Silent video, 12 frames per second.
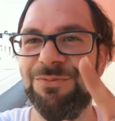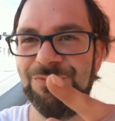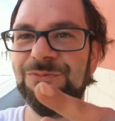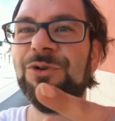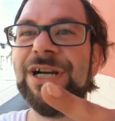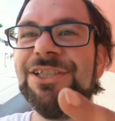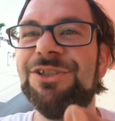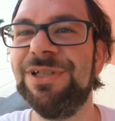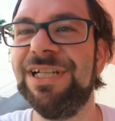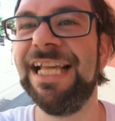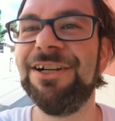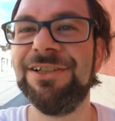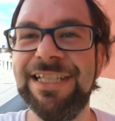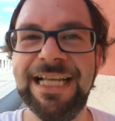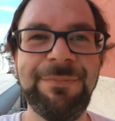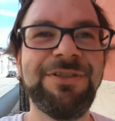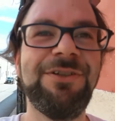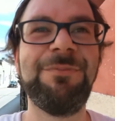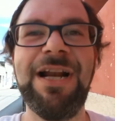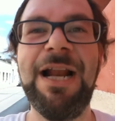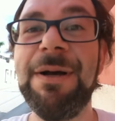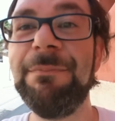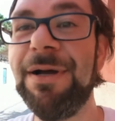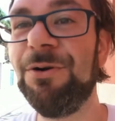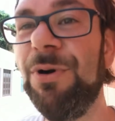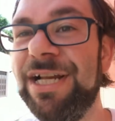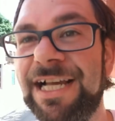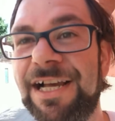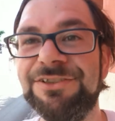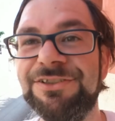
we'll get to it later in the episode, but I'm on my way now to